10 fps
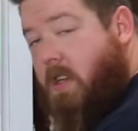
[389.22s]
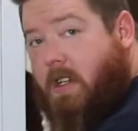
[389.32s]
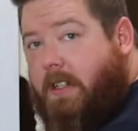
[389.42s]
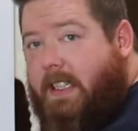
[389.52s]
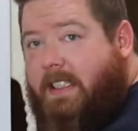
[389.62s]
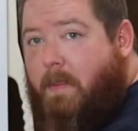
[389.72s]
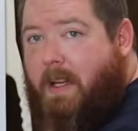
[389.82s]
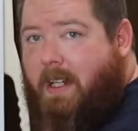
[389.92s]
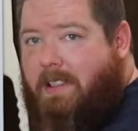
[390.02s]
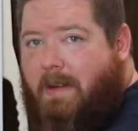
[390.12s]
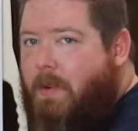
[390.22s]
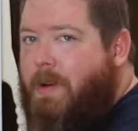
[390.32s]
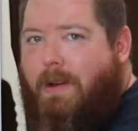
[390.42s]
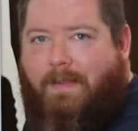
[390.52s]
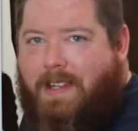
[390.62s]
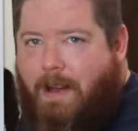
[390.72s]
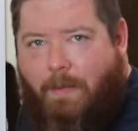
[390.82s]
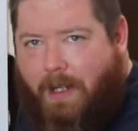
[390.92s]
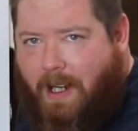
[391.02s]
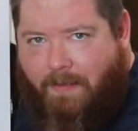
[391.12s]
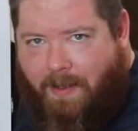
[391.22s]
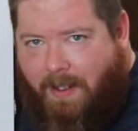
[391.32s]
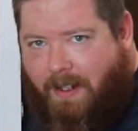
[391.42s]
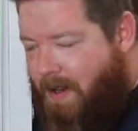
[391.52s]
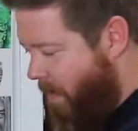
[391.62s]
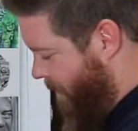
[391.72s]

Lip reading: have looked this up ahead of time, but we don't have time. We gotta fucking go.